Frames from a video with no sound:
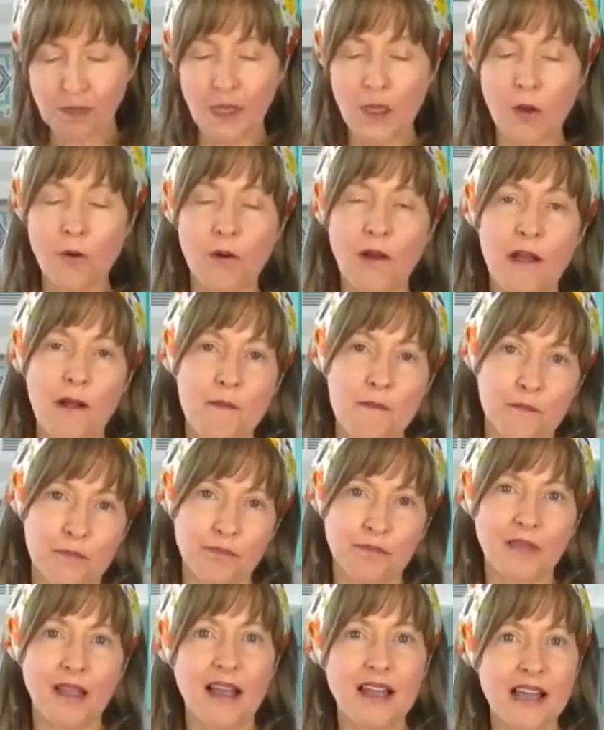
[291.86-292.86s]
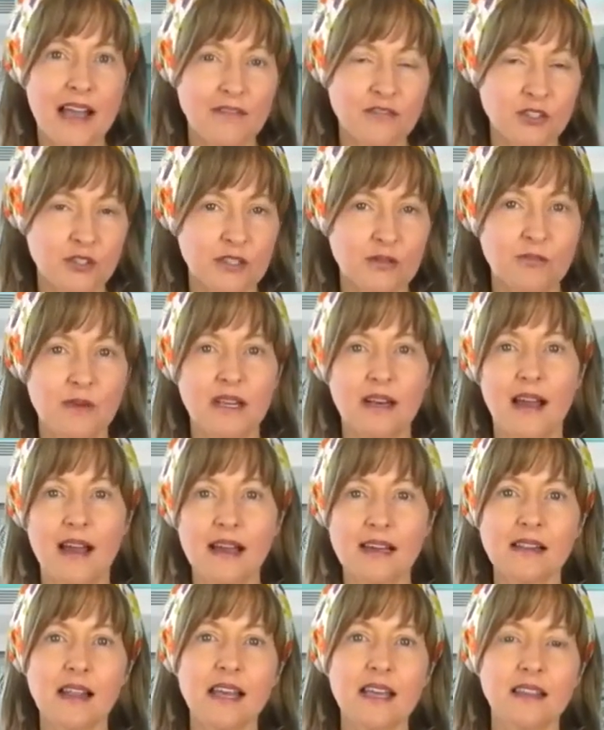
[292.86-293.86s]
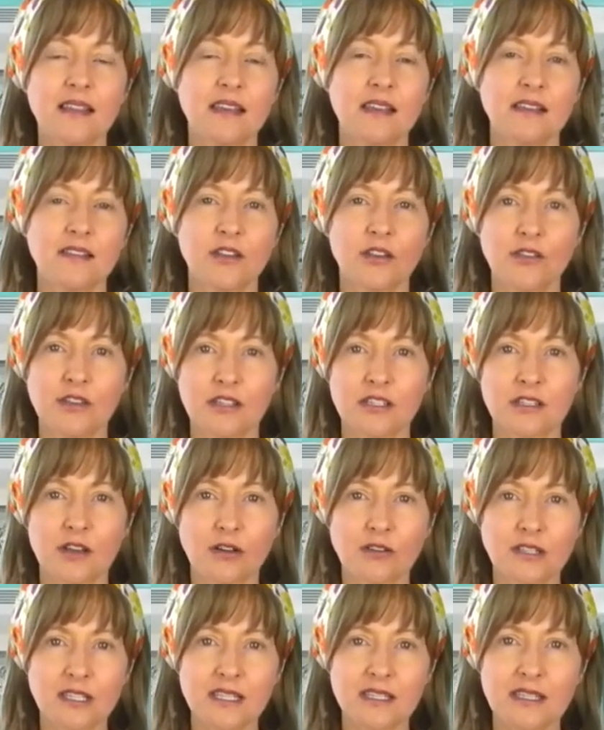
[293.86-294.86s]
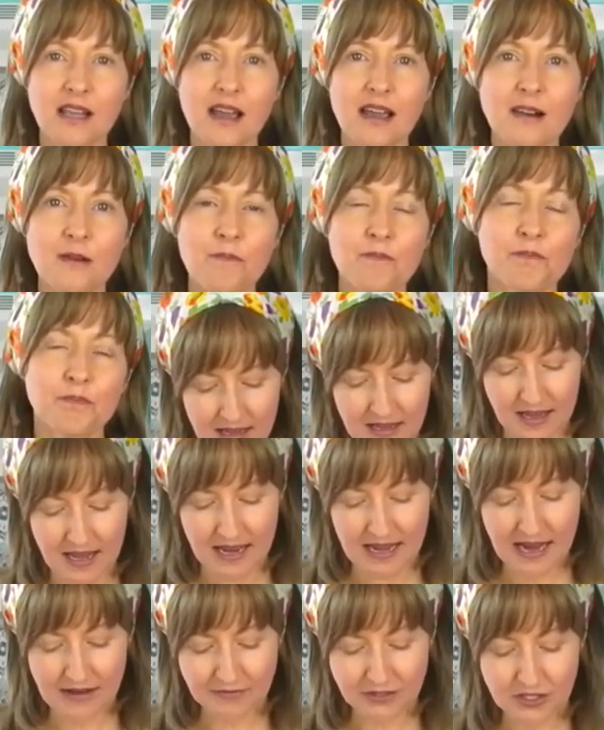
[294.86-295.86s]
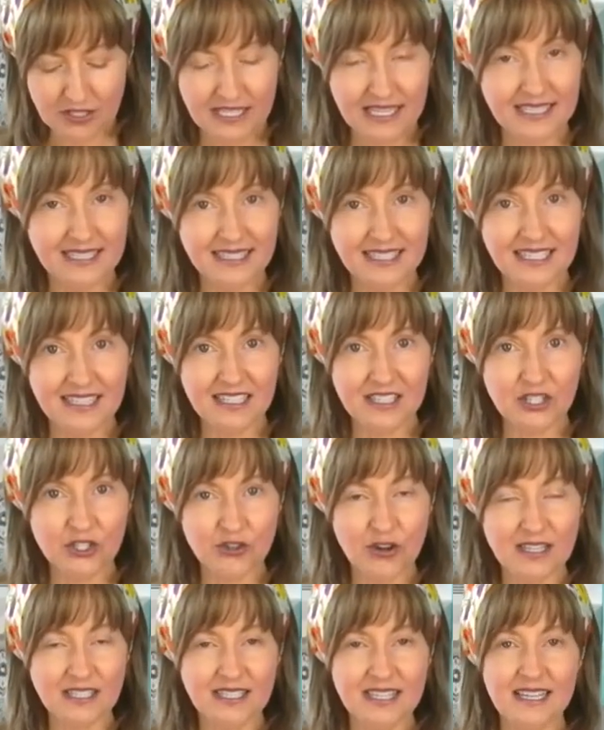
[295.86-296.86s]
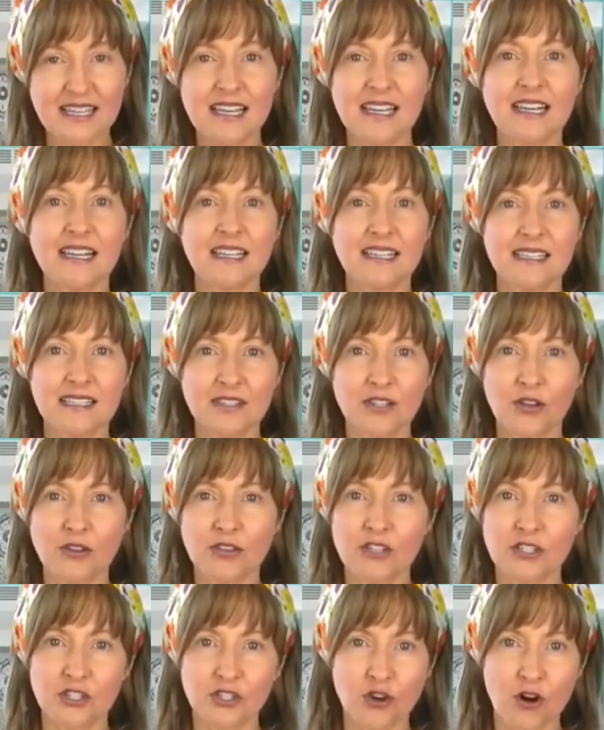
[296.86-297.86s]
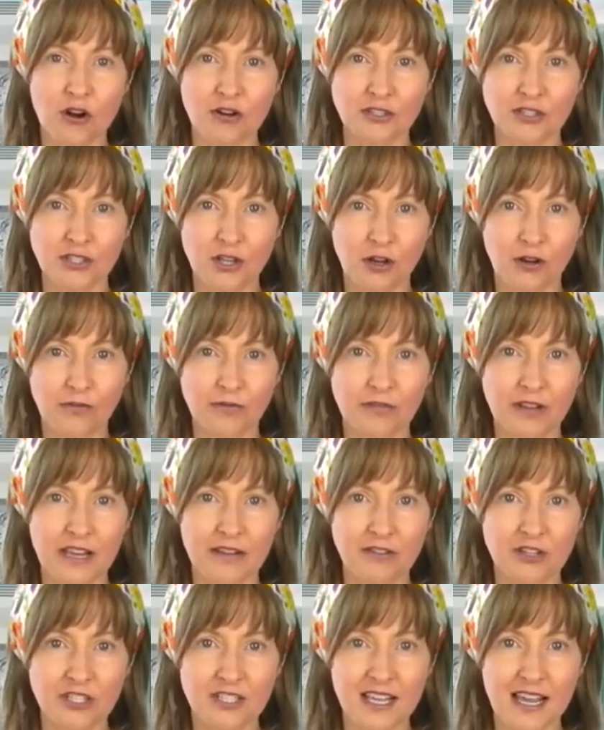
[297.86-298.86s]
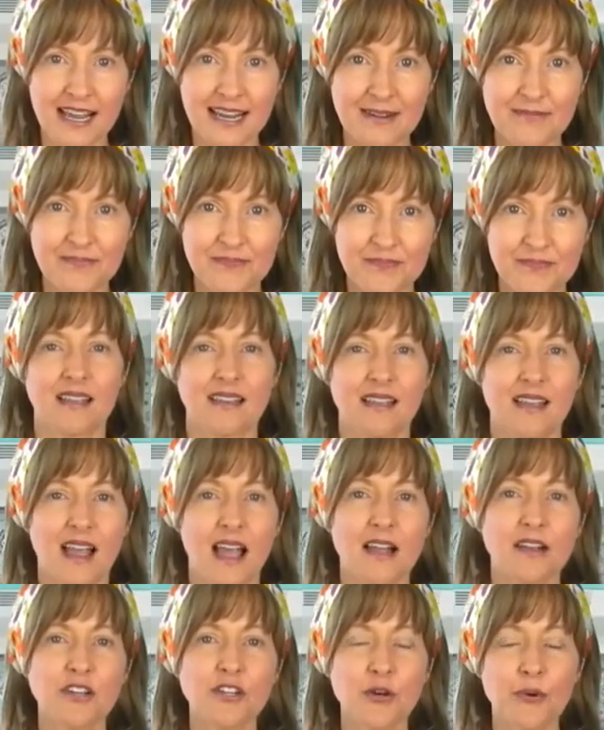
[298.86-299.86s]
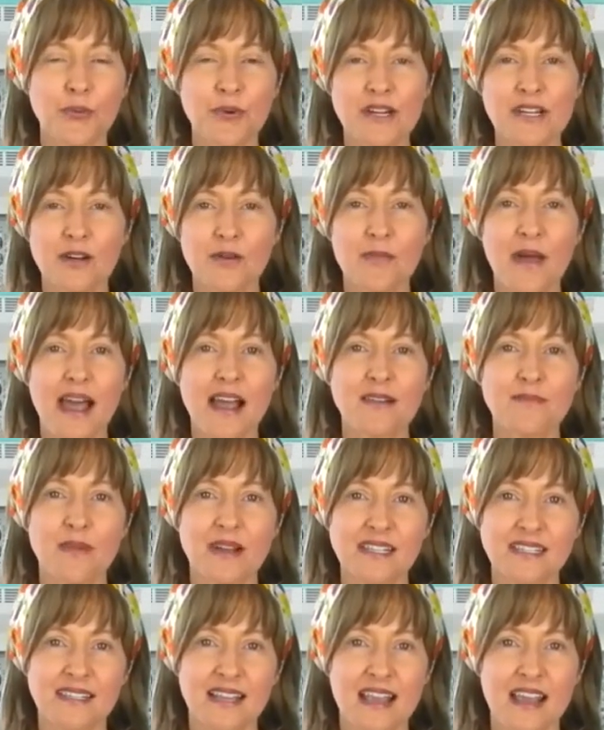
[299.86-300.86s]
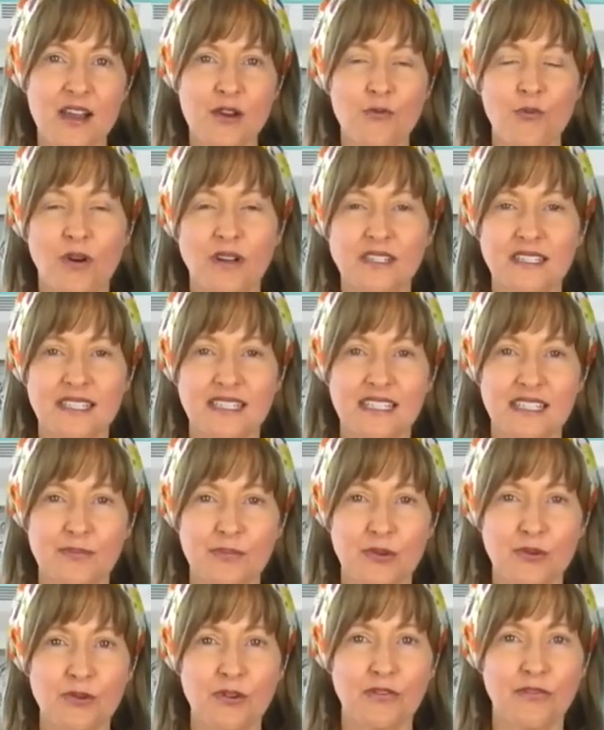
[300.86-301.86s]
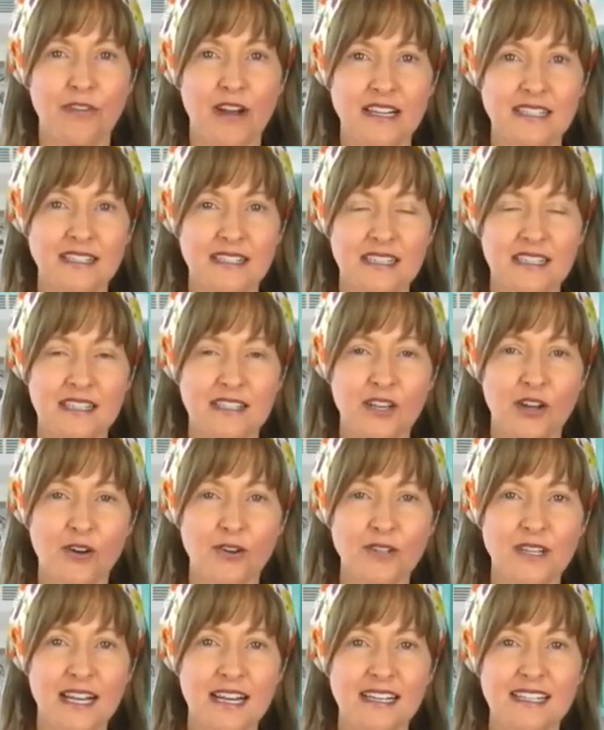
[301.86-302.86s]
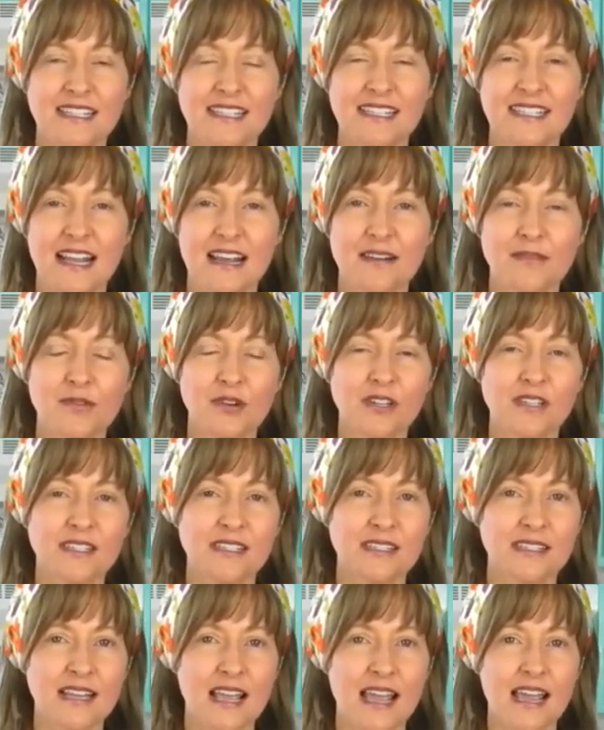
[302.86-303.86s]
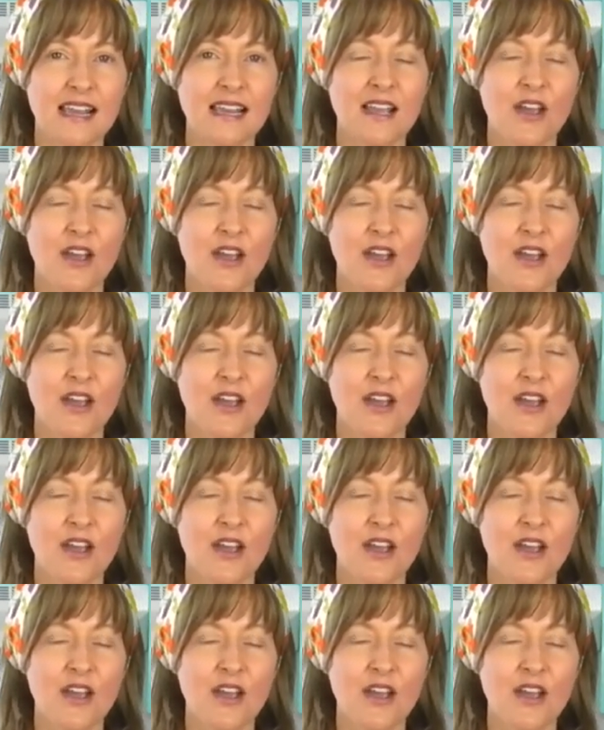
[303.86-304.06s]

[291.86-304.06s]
Okay, I have to admit, I like things on the salty side. And after tasting this dressing, it is on the strong salt flavor side. I'm going to reel back my saying one teaspoon of fine sea salt, and instead I'm going to say